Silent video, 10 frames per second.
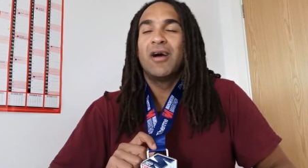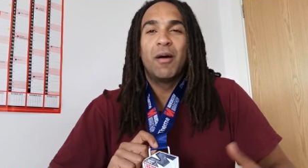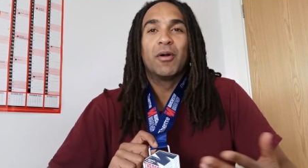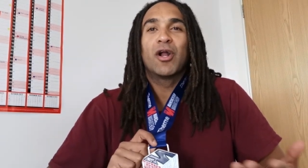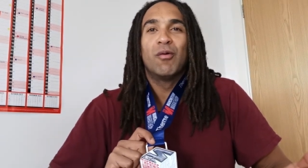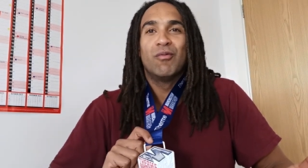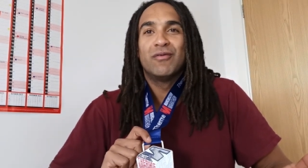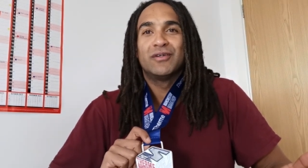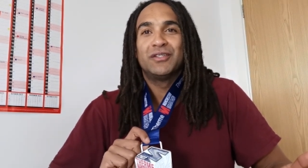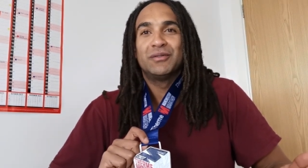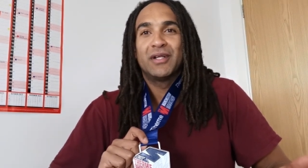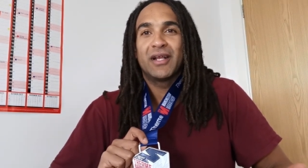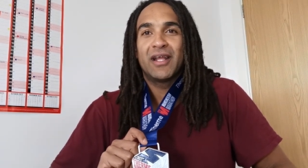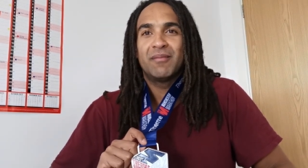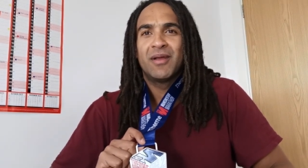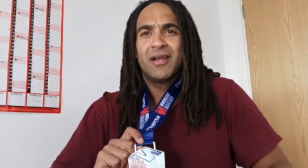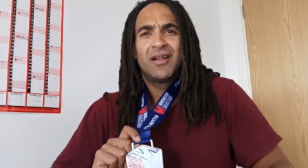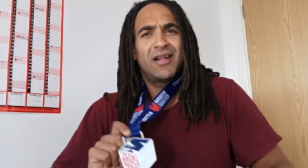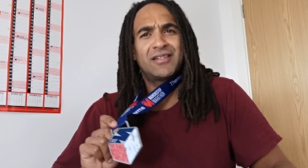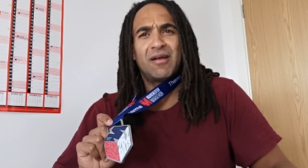I'm a cult with a new nickname.
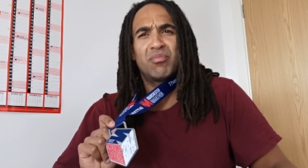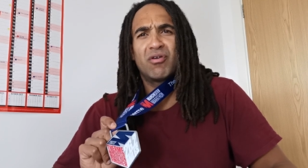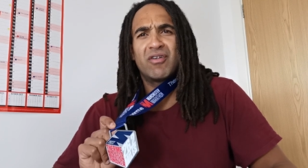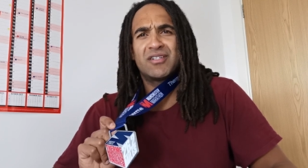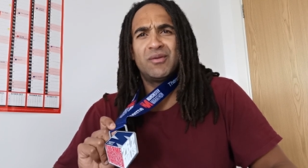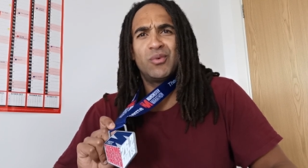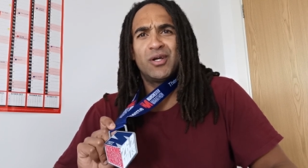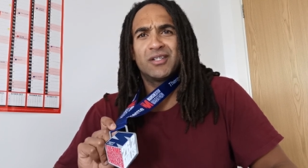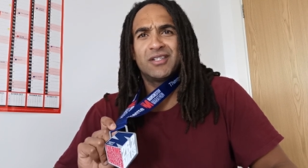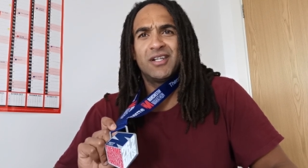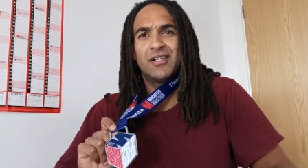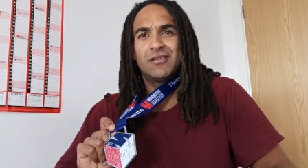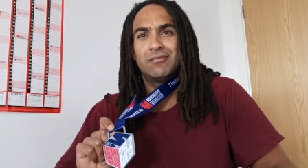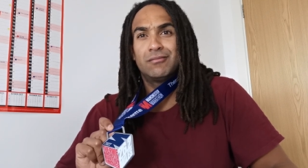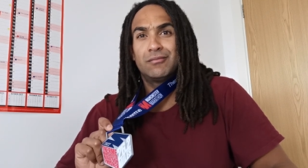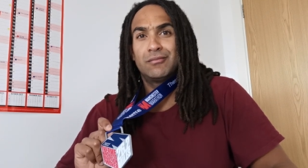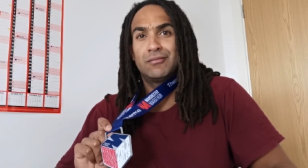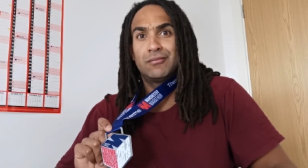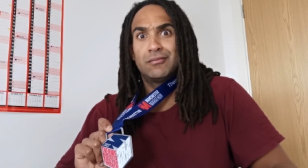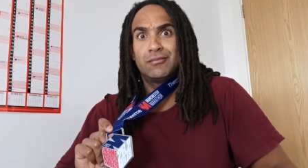That's how pro wrestling works, isn't
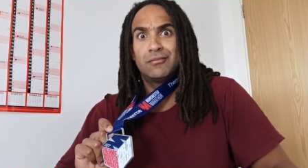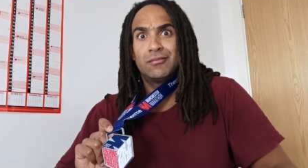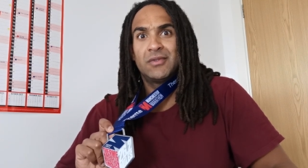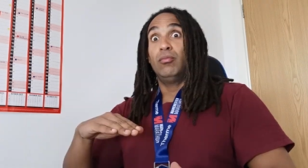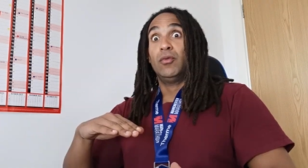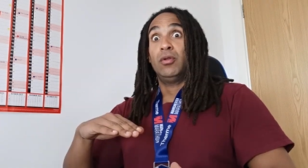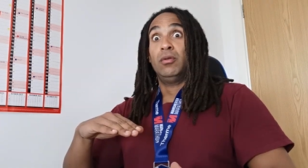it?